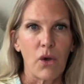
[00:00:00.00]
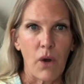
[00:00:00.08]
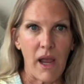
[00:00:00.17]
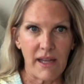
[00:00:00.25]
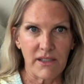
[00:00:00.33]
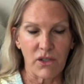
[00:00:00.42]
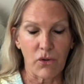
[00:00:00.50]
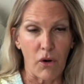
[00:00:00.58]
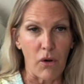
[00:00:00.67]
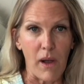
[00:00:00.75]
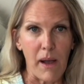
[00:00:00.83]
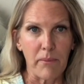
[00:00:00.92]
had to
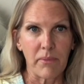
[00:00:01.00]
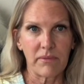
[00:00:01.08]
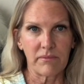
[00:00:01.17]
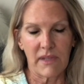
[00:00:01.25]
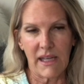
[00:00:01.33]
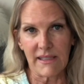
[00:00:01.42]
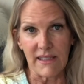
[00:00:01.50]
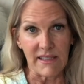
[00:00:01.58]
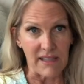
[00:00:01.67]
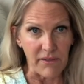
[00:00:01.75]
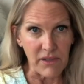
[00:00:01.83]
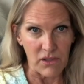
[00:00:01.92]
grow up as
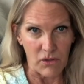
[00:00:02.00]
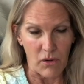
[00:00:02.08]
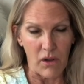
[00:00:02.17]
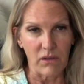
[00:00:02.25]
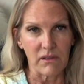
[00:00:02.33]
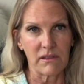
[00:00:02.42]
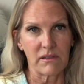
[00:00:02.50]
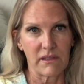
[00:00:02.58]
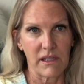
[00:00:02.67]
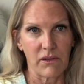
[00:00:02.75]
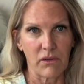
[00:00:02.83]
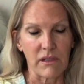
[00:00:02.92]
a 7-year-old,
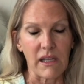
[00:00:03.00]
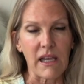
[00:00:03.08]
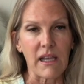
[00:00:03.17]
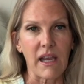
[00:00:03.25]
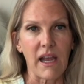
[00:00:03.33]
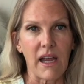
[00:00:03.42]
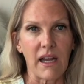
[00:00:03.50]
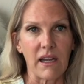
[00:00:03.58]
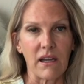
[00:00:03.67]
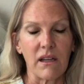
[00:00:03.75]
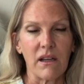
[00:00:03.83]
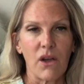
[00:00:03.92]
literally,
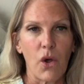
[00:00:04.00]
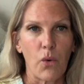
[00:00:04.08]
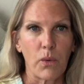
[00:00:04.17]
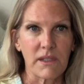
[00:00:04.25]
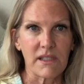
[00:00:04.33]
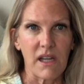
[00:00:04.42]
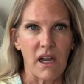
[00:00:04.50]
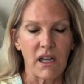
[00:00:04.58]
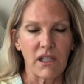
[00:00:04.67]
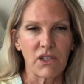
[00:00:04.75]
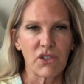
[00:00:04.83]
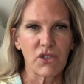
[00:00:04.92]
and was not
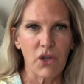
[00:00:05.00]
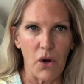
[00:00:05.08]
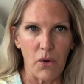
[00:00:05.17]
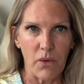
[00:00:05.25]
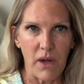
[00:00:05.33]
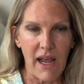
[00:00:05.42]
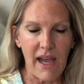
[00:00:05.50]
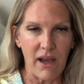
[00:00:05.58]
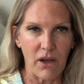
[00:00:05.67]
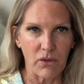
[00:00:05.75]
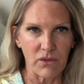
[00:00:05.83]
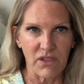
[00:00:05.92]
shown
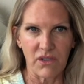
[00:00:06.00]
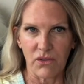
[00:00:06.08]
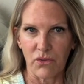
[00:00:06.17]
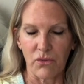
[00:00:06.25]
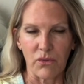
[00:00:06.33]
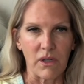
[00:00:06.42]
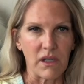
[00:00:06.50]
how to